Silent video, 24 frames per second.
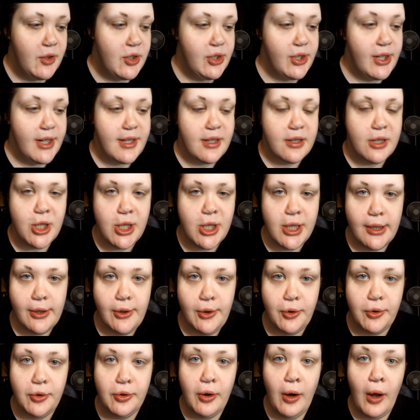just
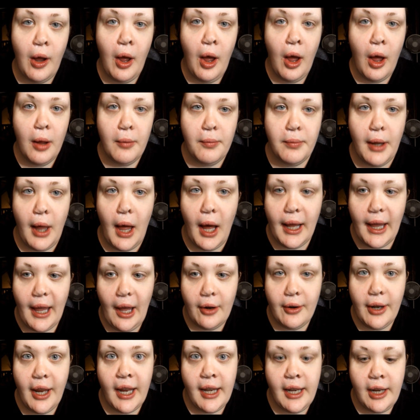to block
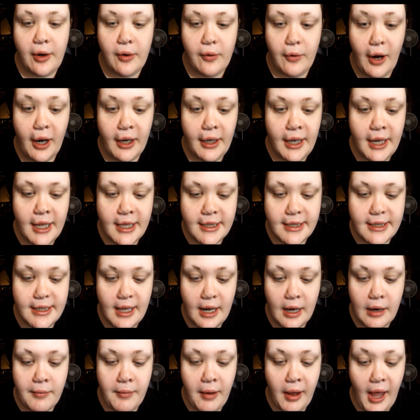out any redness
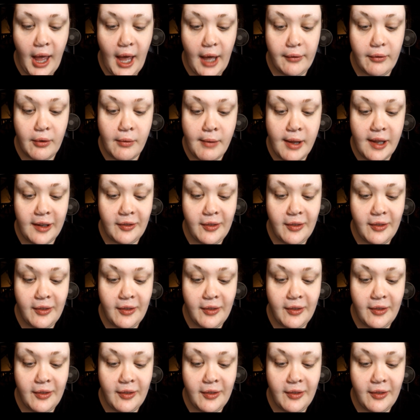that I may have on my